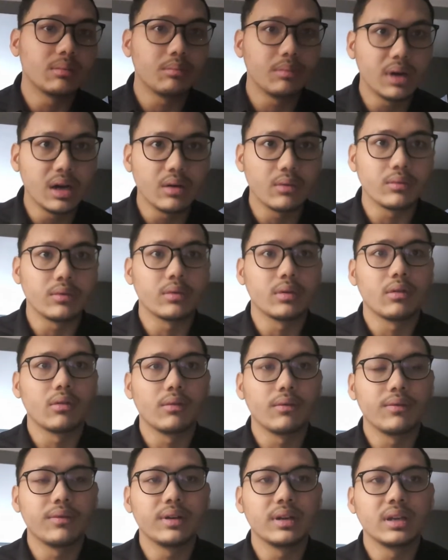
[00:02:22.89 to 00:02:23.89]
amount
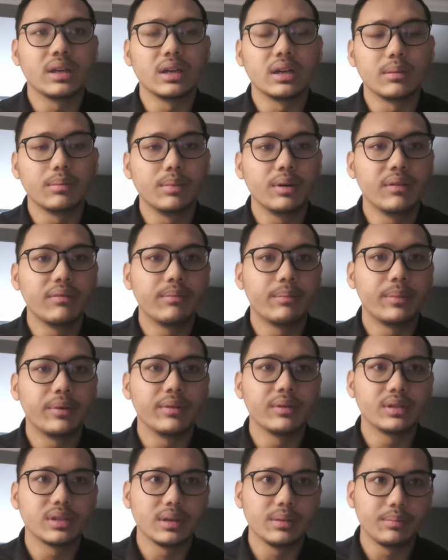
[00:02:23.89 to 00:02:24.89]
over the above
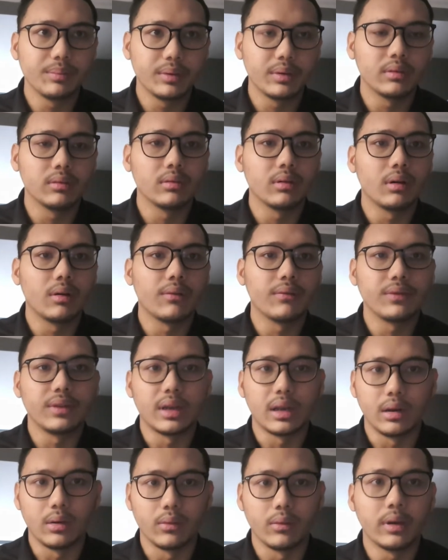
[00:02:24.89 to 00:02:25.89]
principal of
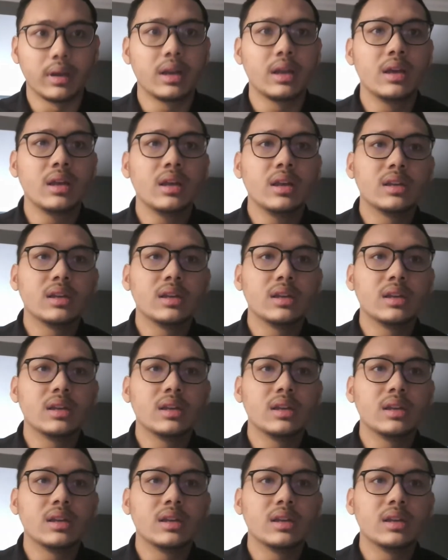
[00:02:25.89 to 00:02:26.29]
the loan.